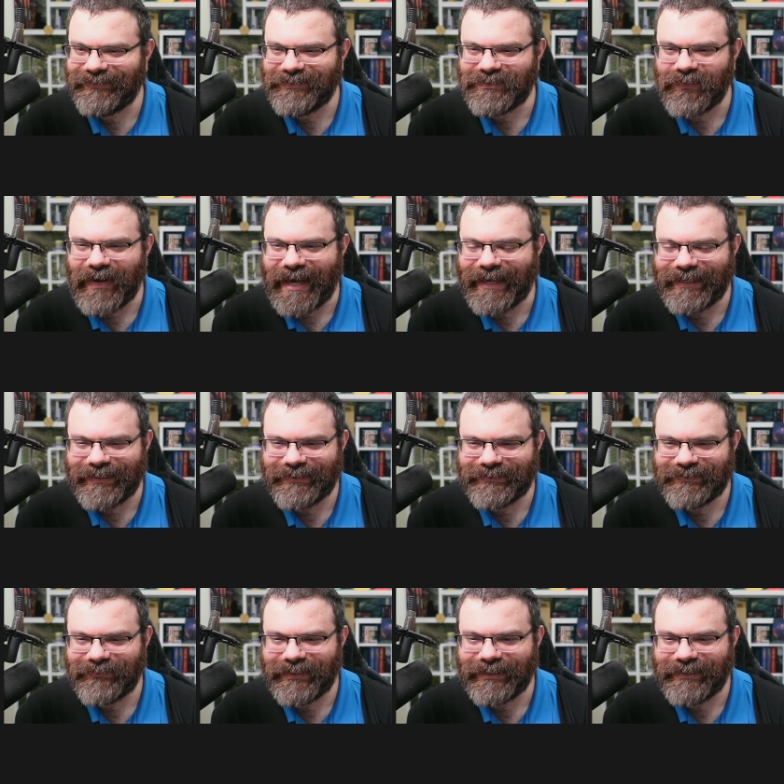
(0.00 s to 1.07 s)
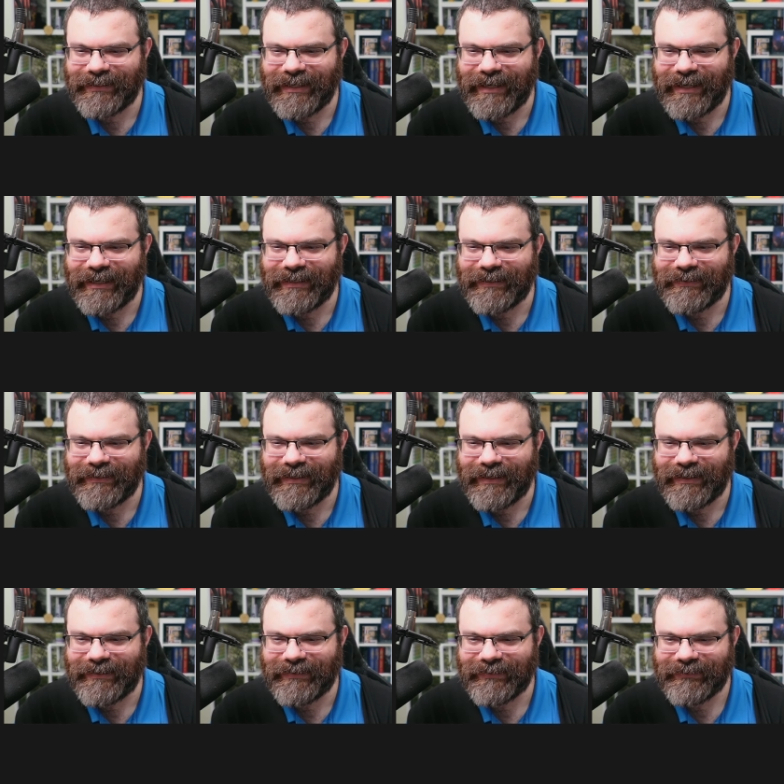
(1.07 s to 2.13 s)
It was wagon. So we get the A and the
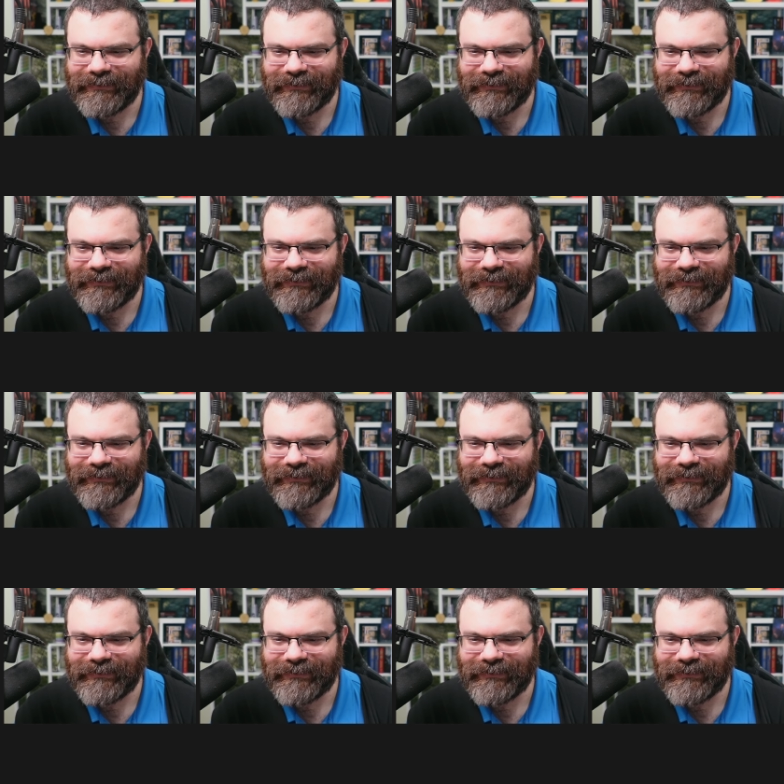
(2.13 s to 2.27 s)
N.